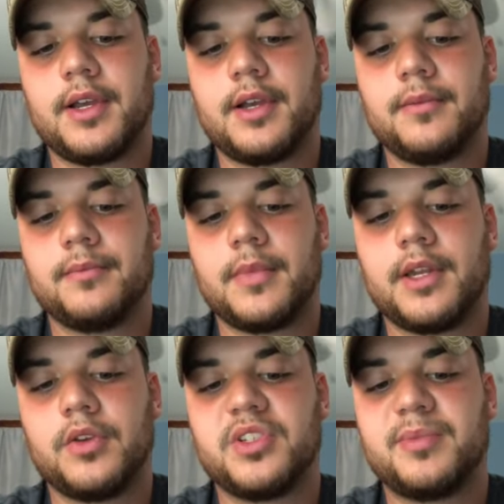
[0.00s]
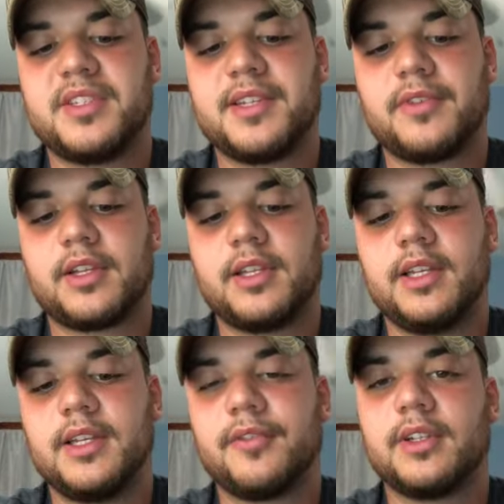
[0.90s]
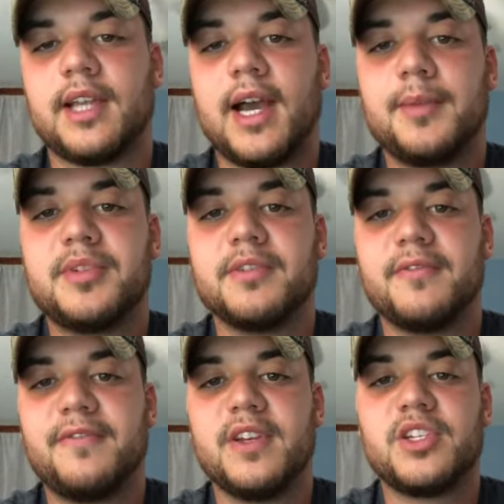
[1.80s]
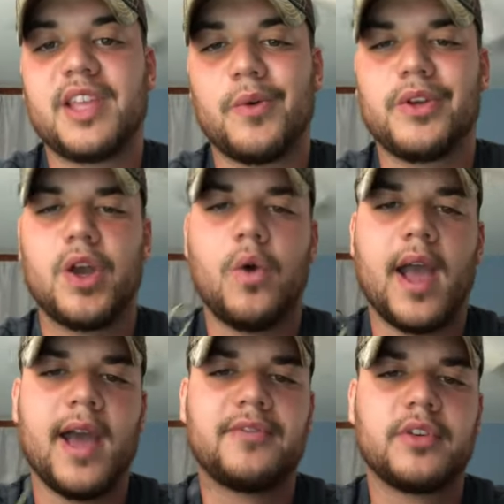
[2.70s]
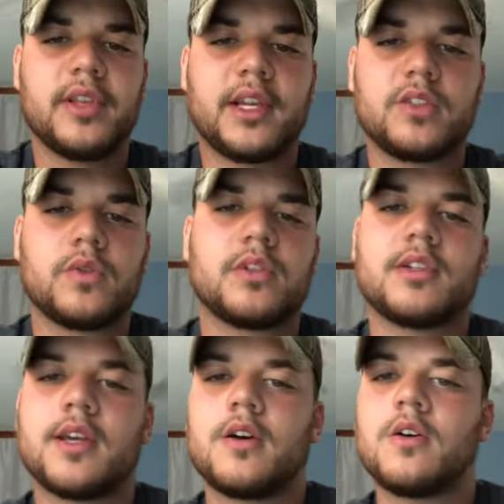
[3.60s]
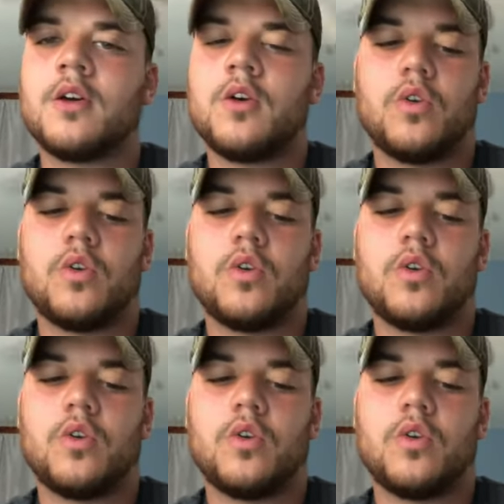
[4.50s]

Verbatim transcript: Um, I know specifically different types of fish that would go after like a twister tail